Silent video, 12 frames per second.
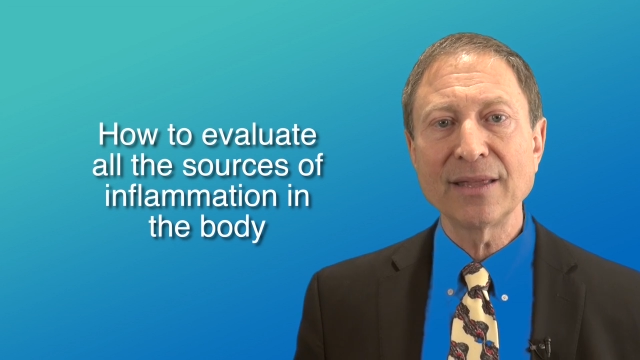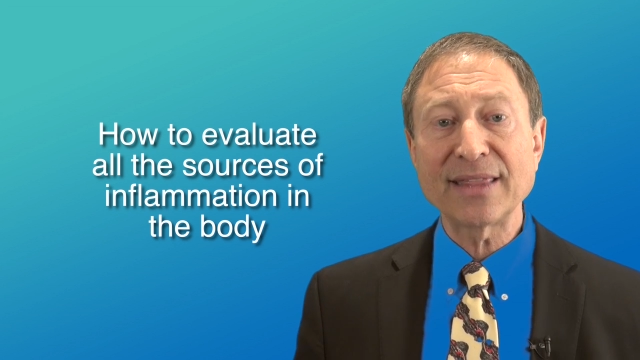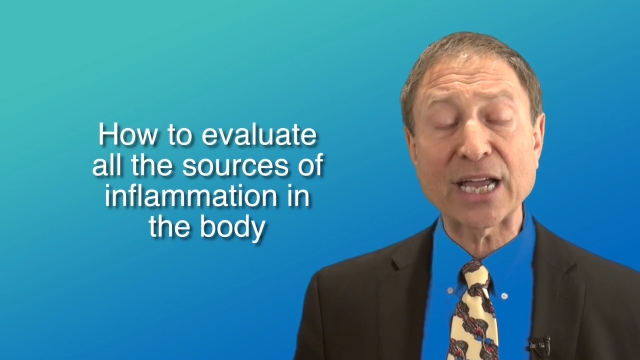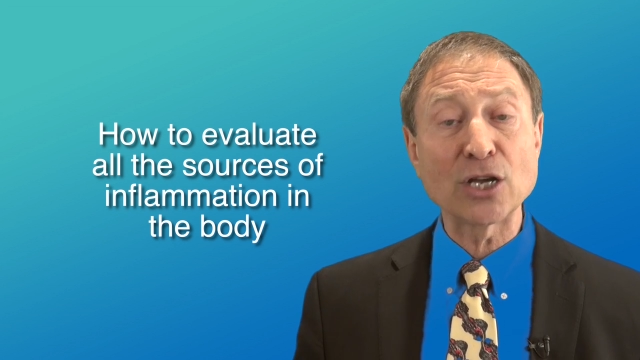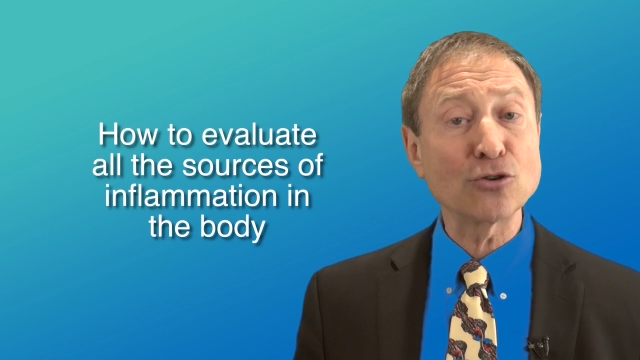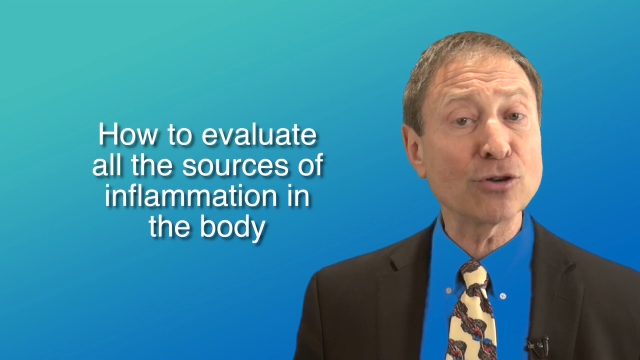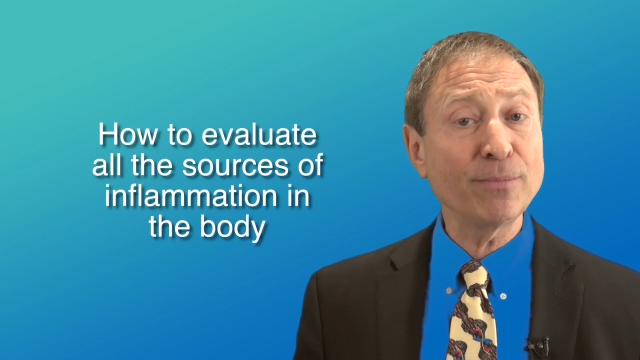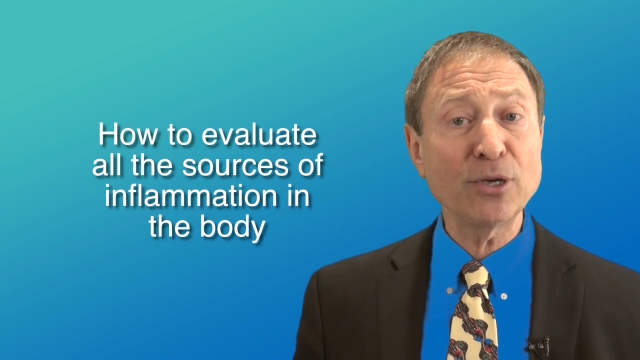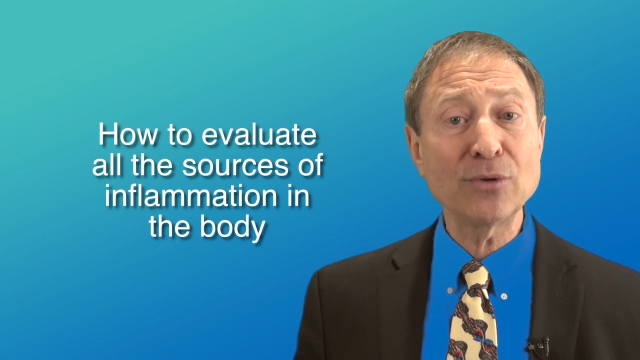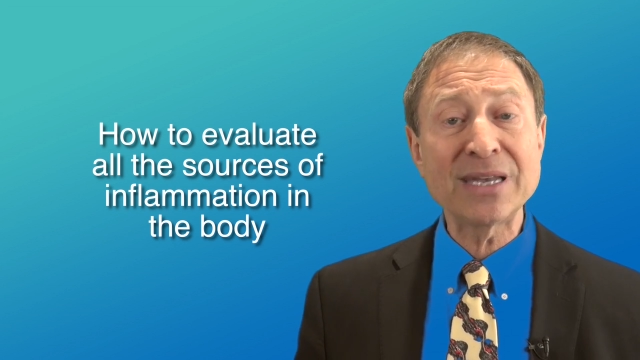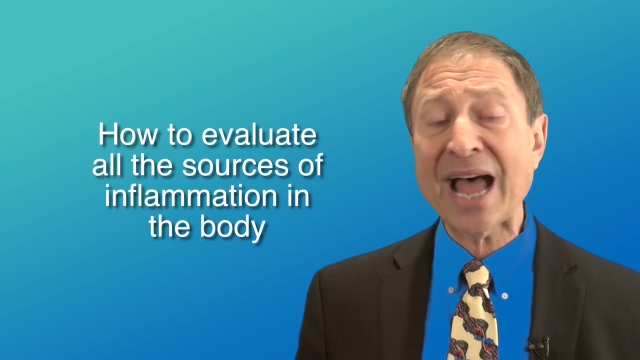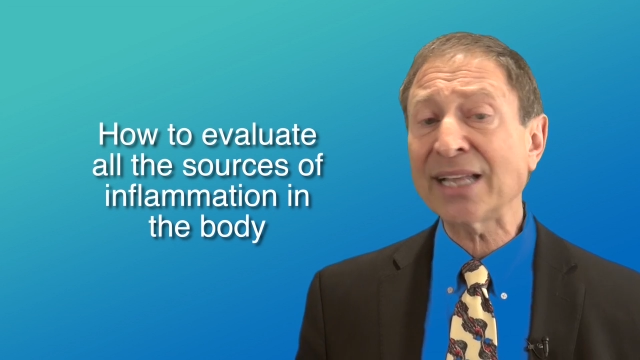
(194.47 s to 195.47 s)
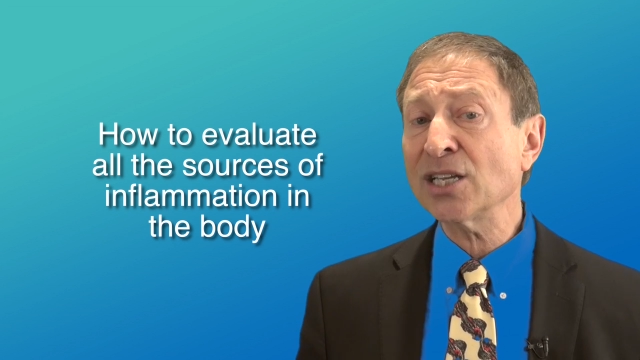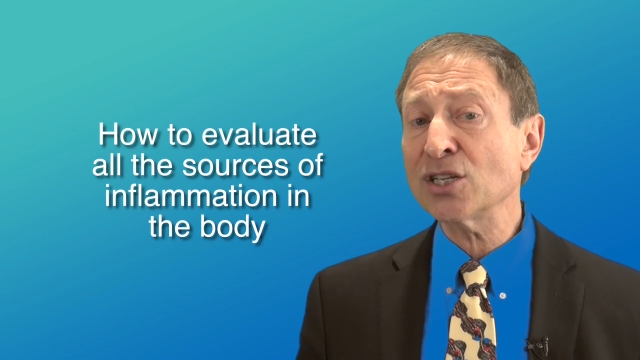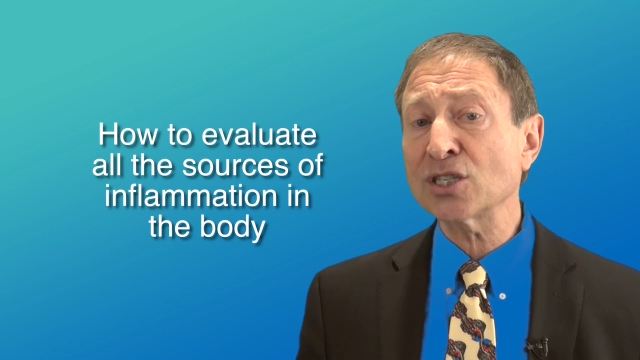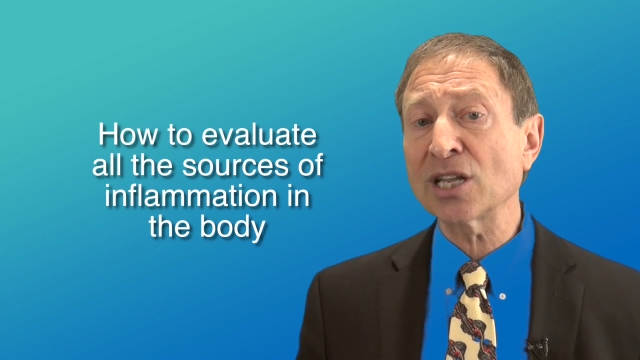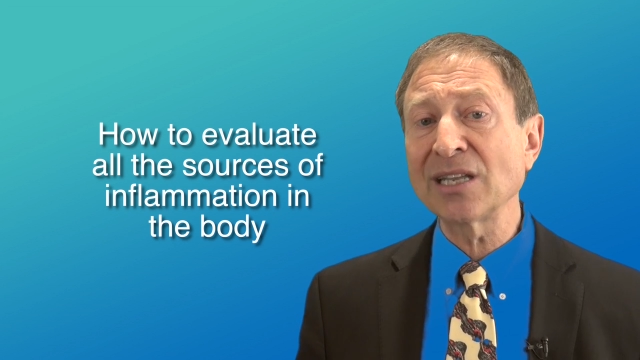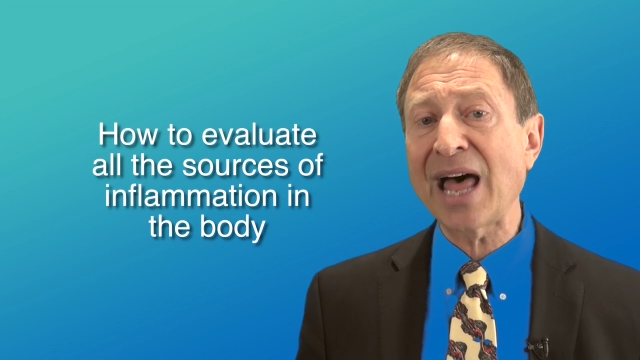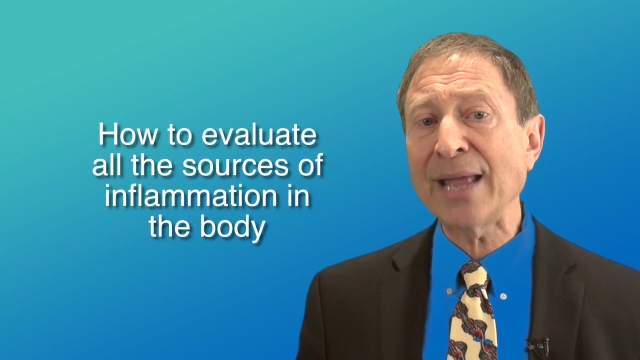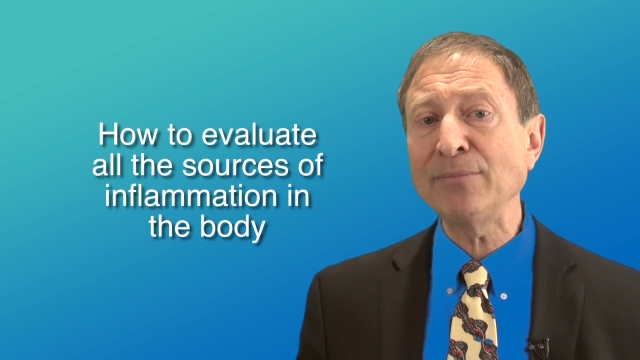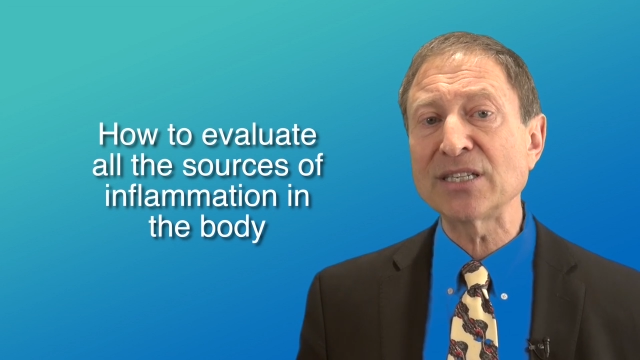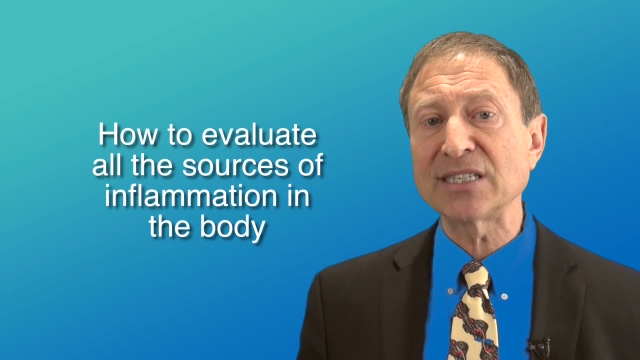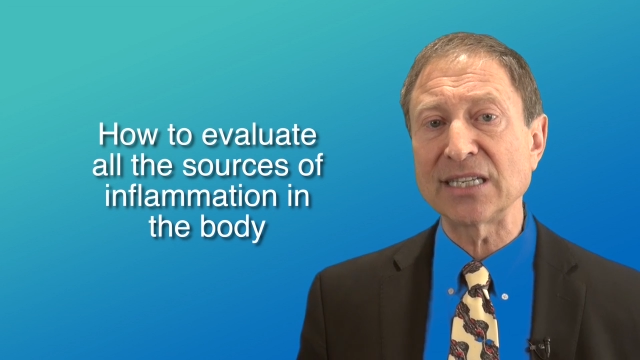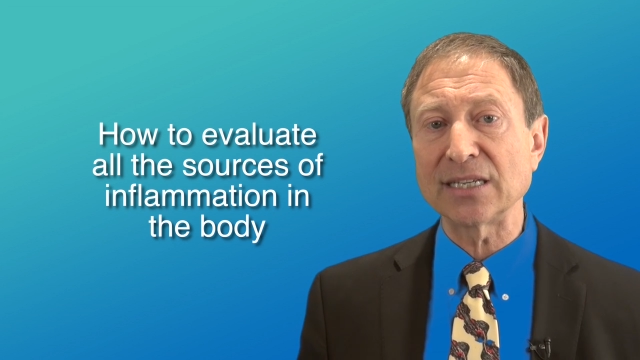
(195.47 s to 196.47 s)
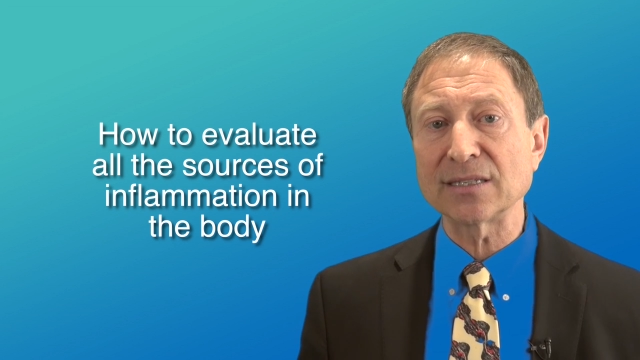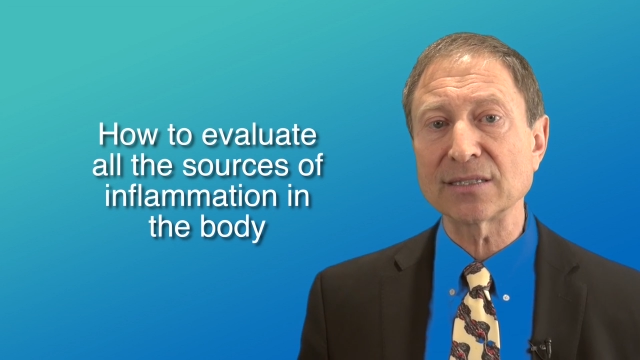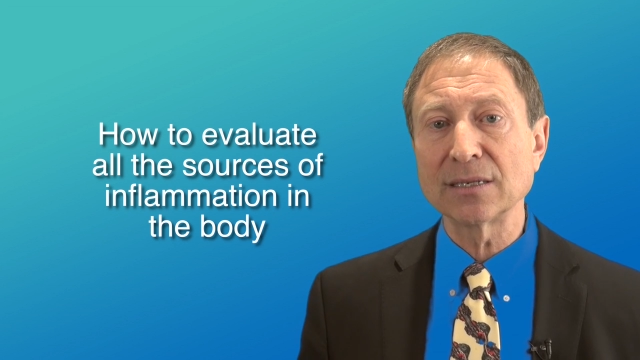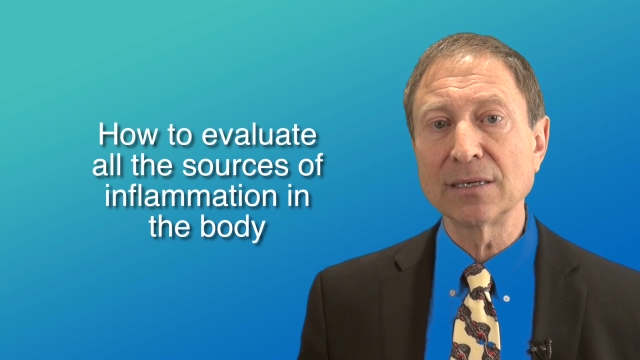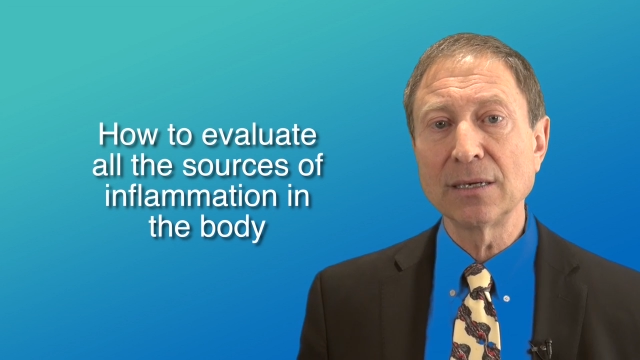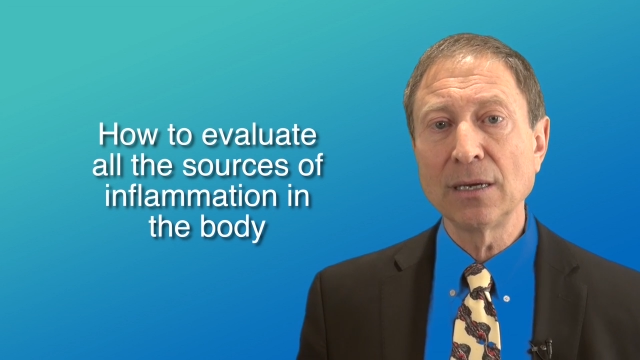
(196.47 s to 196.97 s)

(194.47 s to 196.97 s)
that contribute not just to Lyme disease,